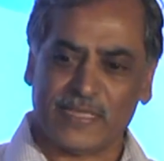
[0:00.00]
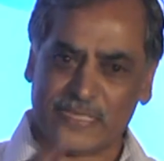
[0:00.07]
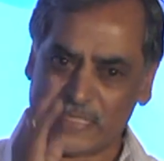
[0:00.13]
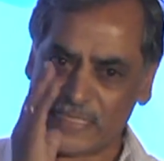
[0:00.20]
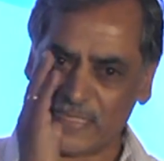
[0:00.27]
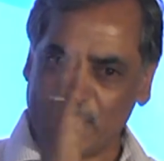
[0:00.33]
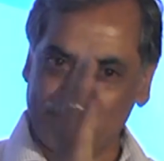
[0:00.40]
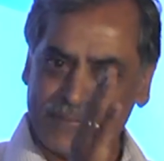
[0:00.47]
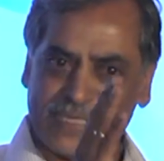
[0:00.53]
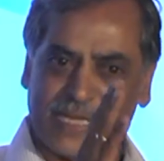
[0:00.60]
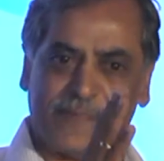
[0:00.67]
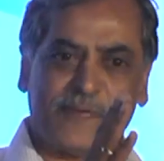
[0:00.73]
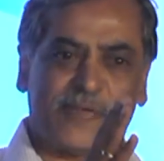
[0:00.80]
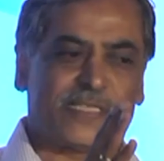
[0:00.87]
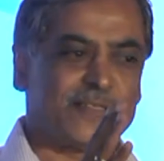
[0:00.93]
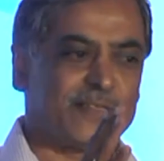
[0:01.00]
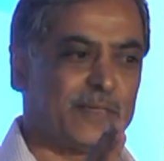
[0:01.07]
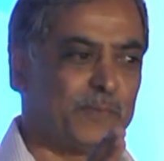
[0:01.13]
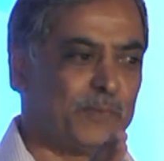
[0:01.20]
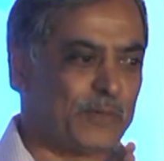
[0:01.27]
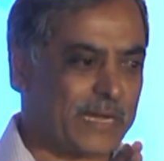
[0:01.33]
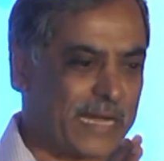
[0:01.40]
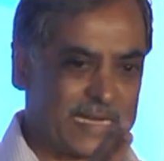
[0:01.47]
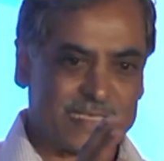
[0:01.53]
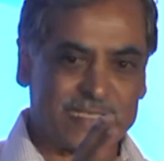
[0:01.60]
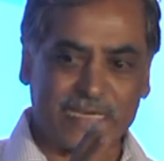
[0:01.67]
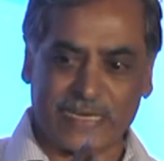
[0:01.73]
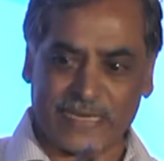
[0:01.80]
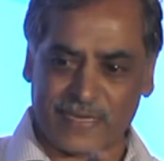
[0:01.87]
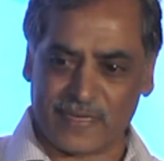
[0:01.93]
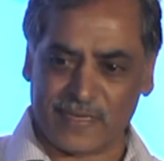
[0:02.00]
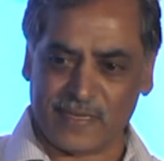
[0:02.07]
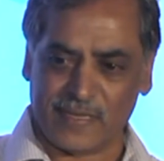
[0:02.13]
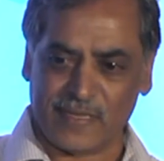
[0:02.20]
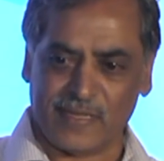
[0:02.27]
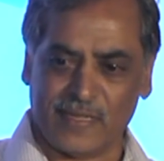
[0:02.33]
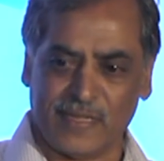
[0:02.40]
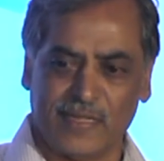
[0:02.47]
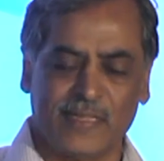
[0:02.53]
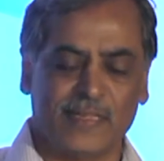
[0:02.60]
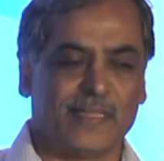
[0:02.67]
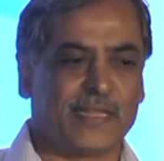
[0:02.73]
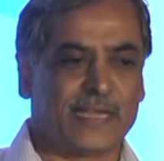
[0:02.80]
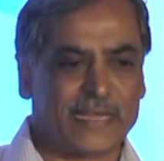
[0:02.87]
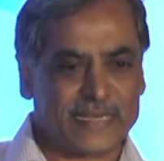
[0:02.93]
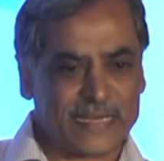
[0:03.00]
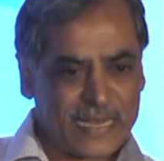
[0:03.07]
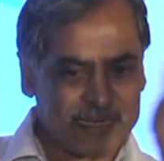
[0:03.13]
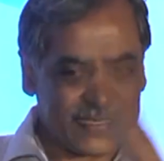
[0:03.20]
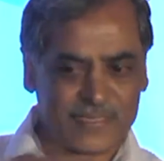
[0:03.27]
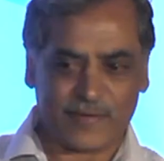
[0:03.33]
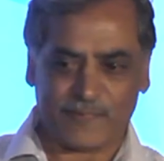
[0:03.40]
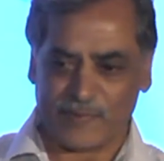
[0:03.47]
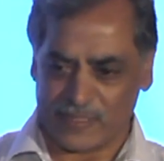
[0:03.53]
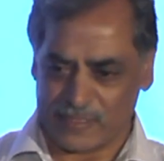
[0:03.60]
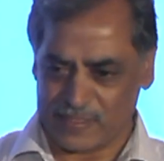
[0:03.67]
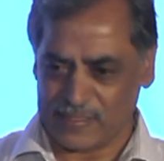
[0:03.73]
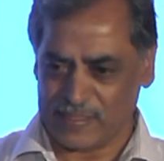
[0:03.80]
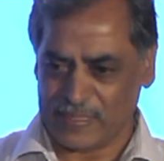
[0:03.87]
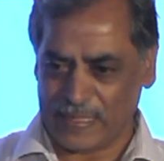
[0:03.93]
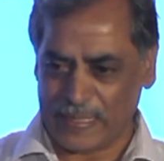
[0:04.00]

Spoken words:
Some surface of the moon gets lit, the right hand surface.